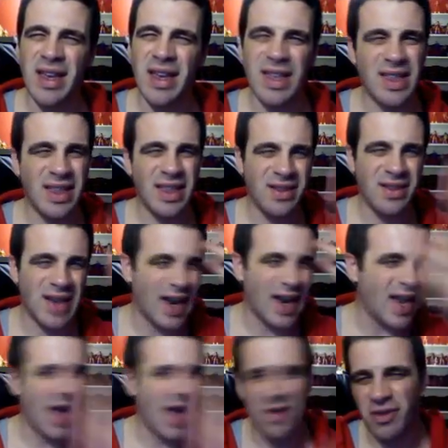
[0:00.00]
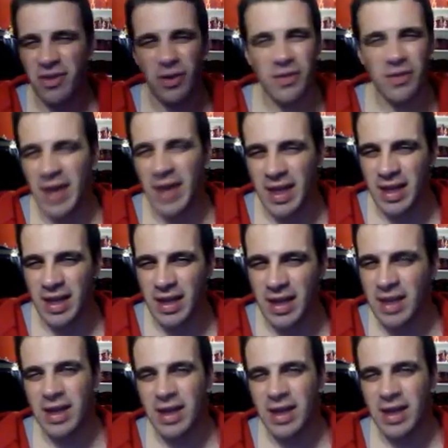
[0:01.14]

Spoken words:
You still kind of have two faces.